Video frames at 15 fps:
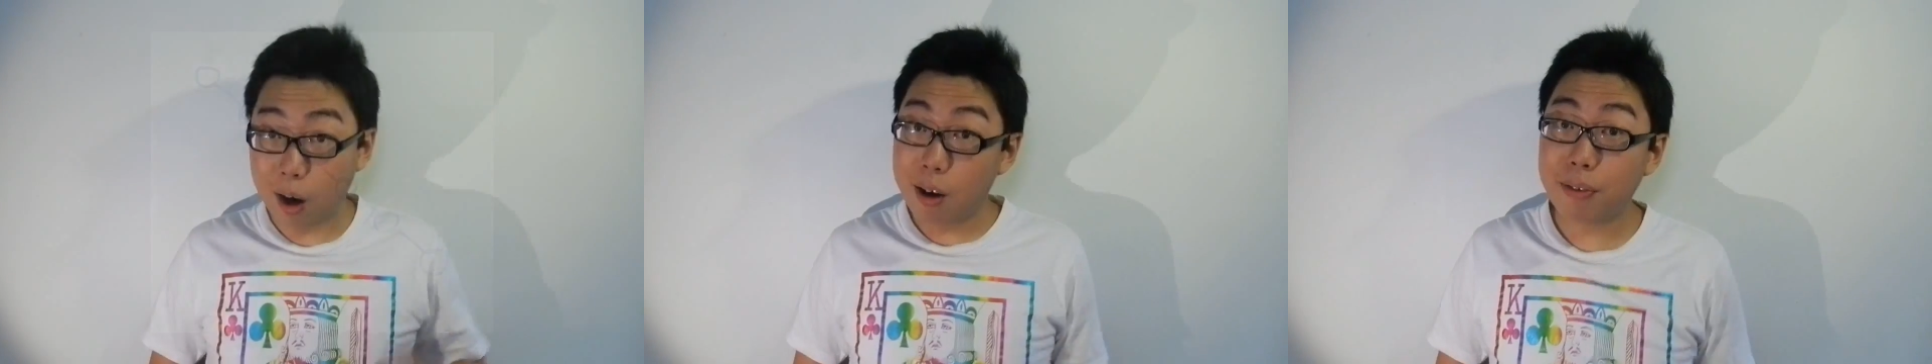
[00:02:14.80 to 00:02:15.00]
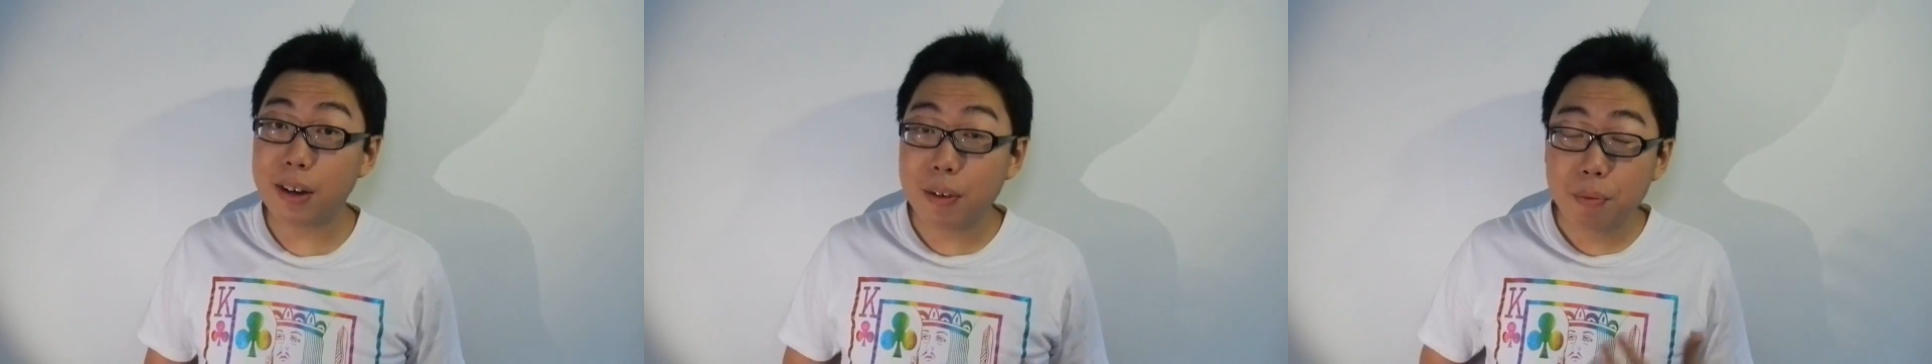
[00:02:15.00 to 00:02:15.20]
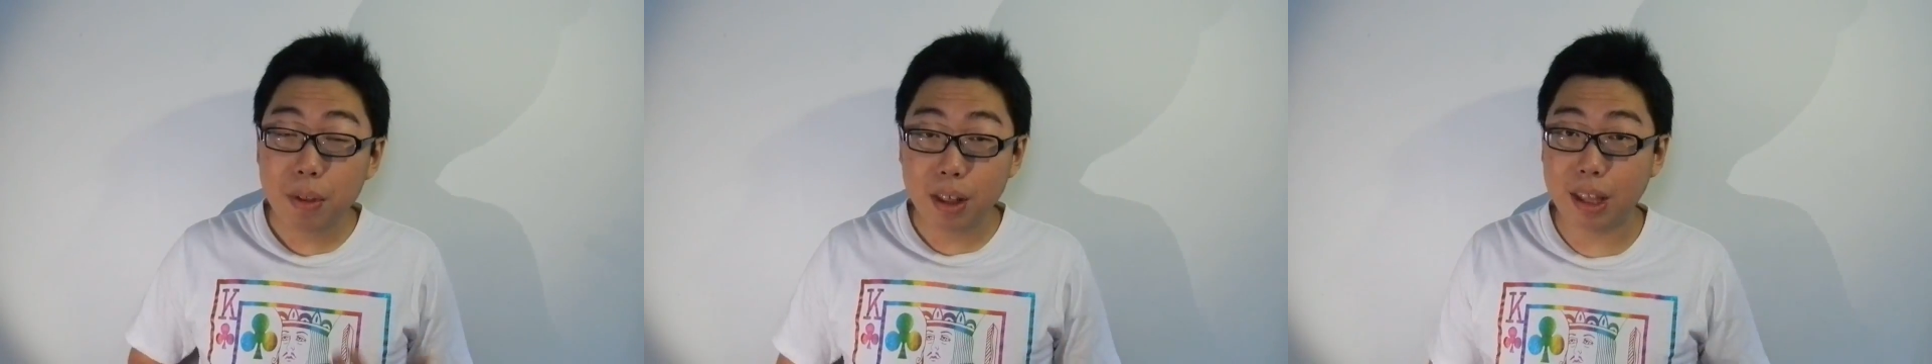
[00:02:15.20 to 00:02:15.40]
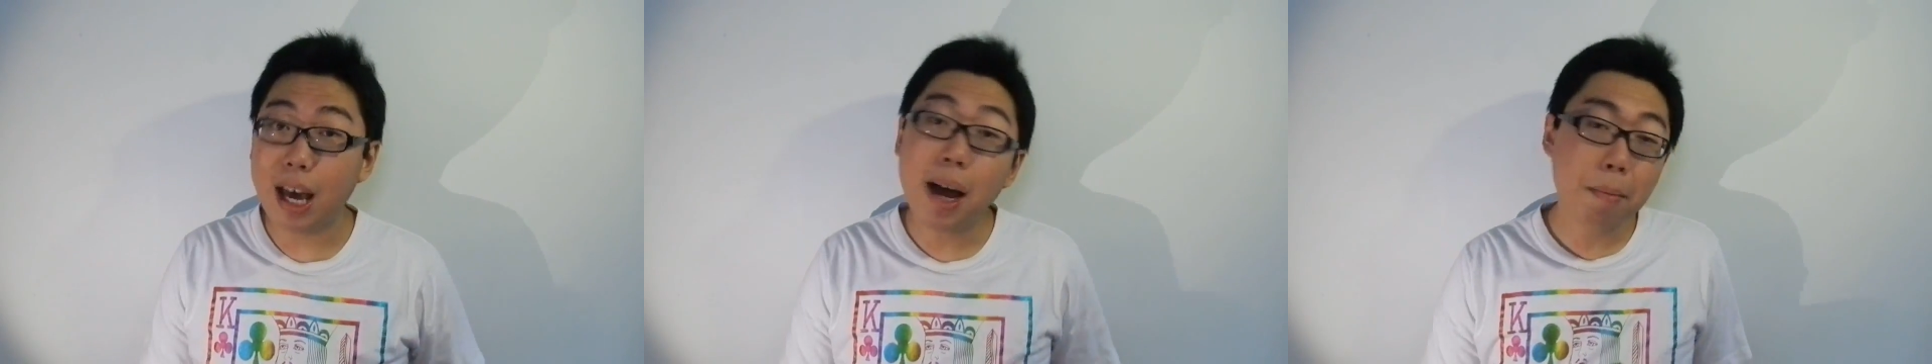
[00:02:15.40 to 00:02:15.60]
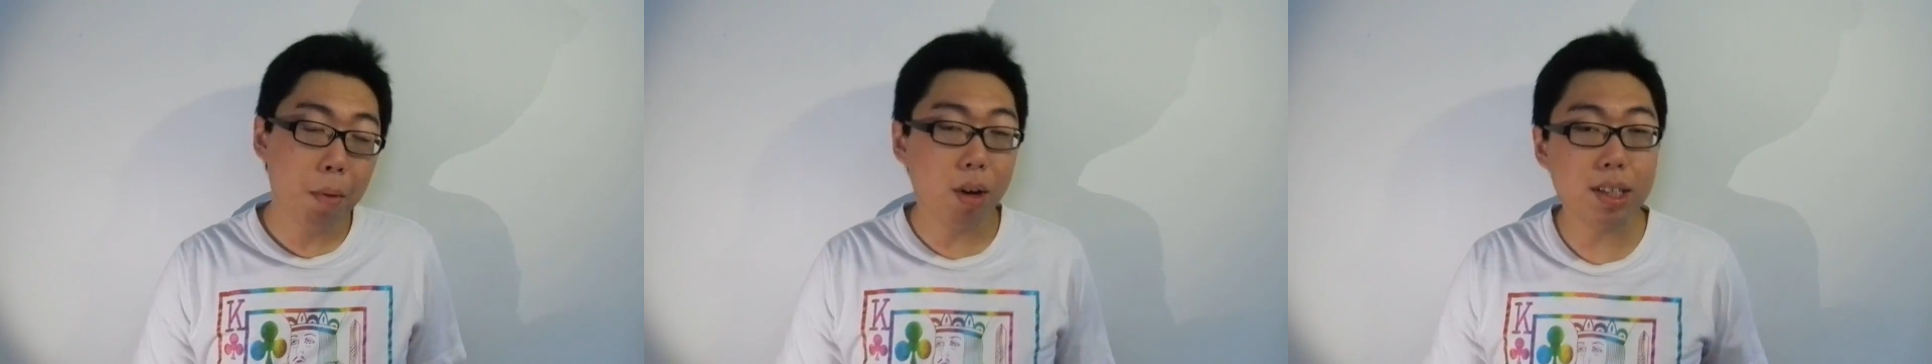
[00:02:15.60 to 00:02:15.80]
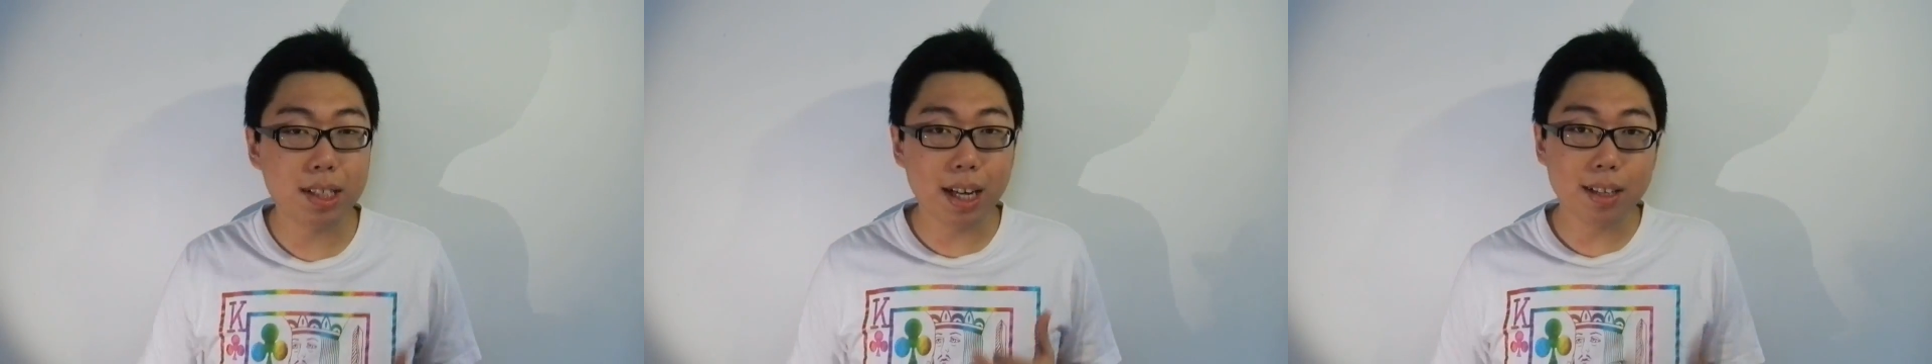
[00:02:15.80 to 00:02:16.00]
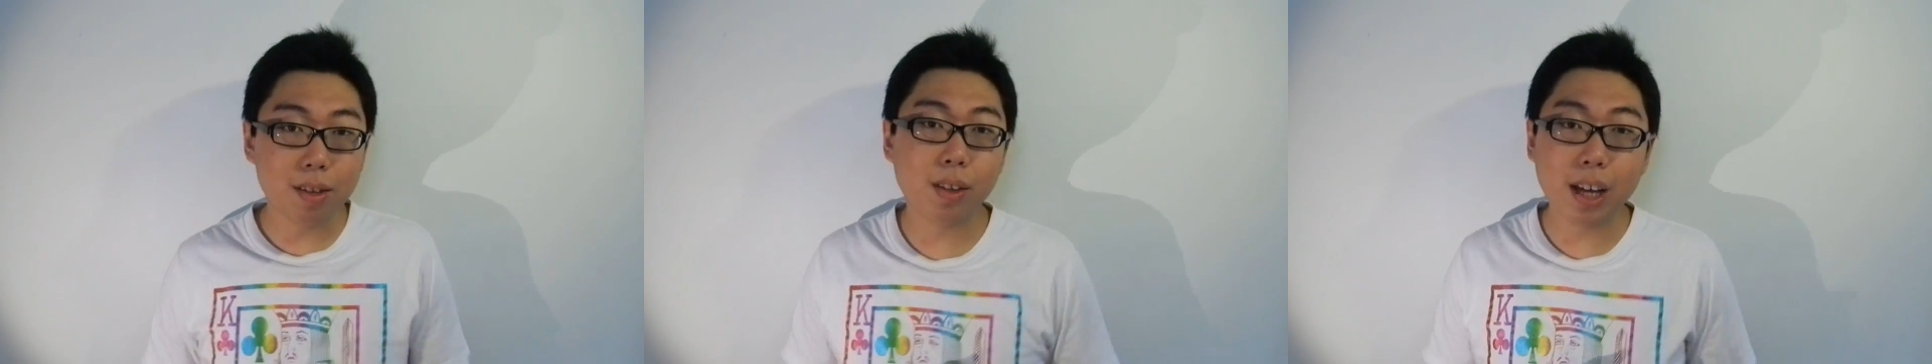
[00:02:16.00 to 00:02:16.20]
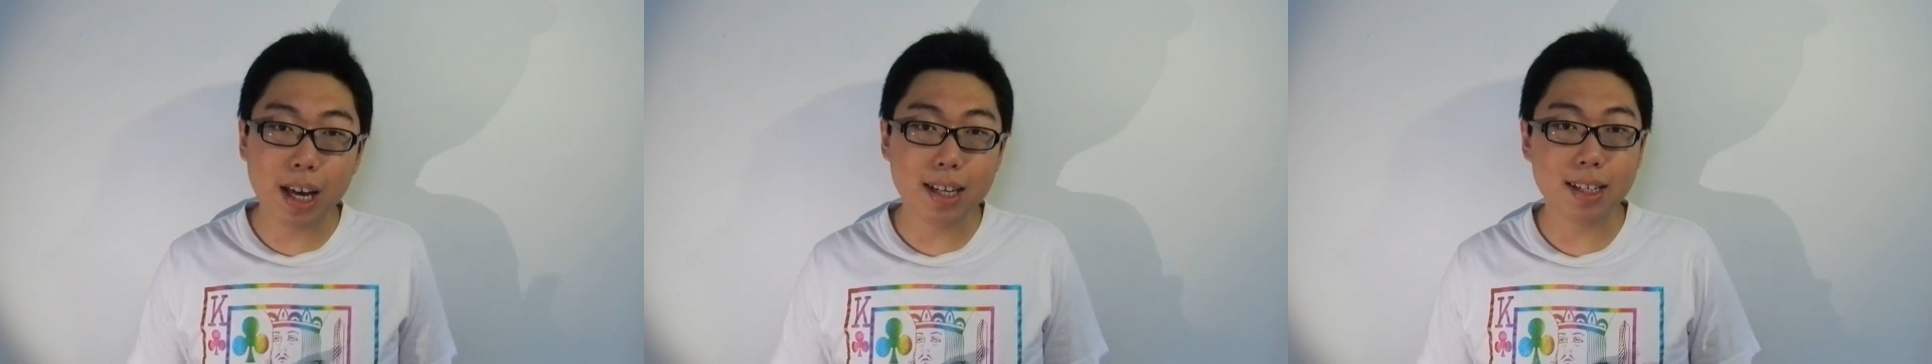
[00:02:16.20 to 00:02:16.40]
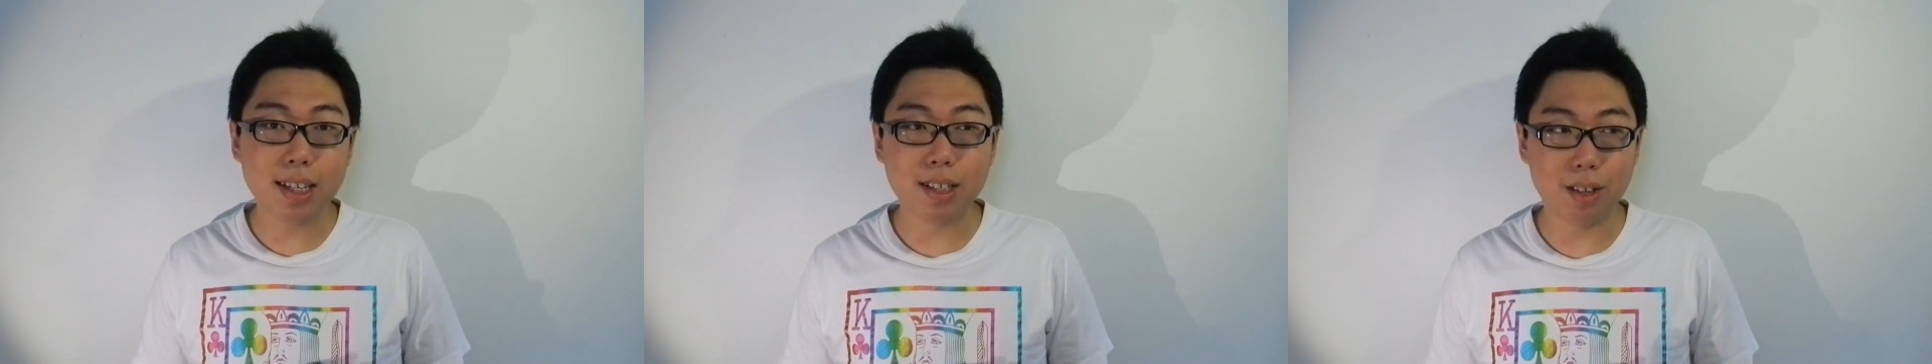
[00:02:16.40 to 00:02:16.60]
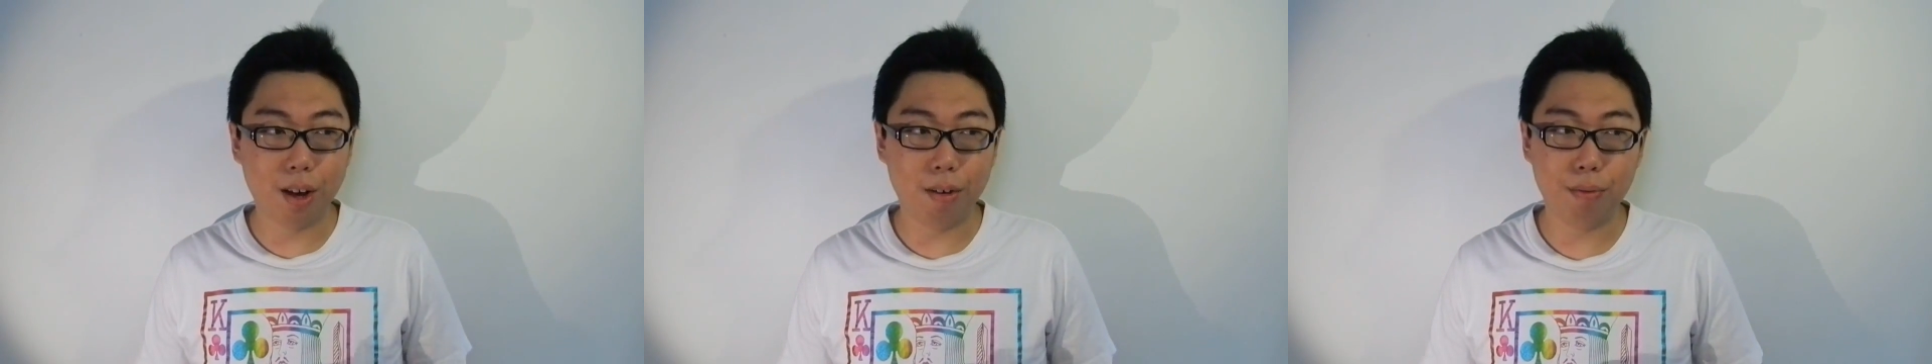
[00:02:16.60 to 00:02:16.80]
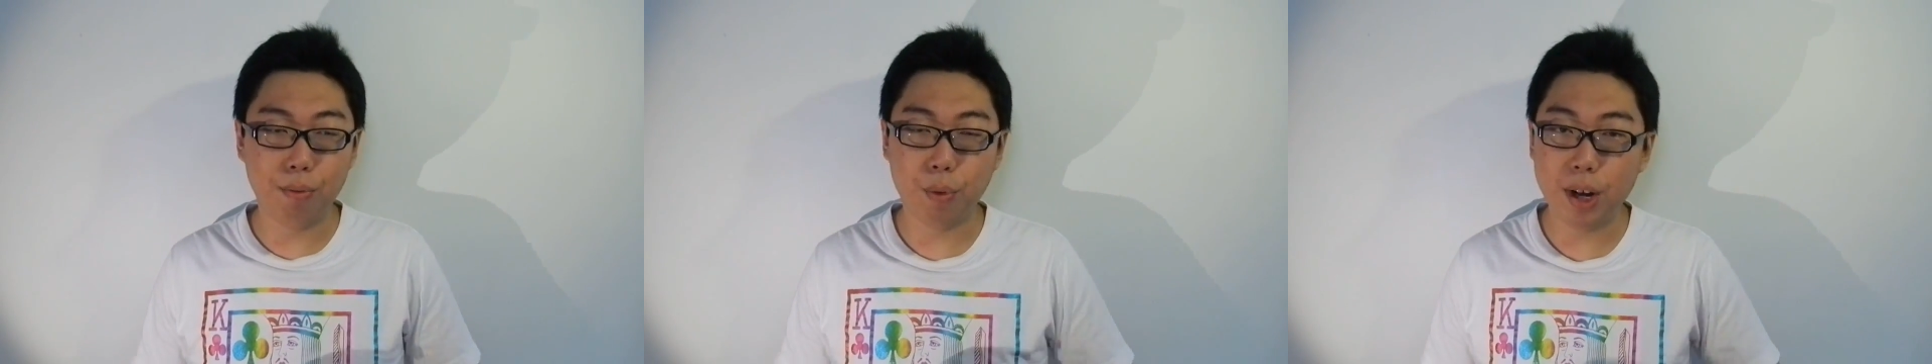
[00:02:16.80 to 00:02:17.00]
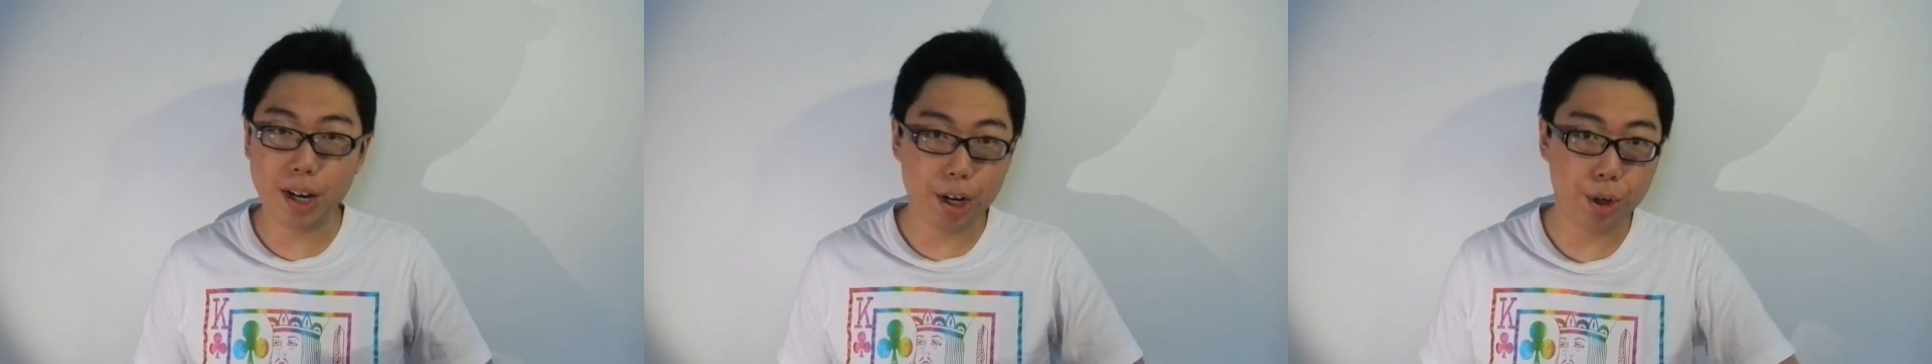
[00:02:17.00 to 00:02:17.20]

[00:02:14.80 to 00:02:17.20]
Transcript: However, there are more subtle cases of whether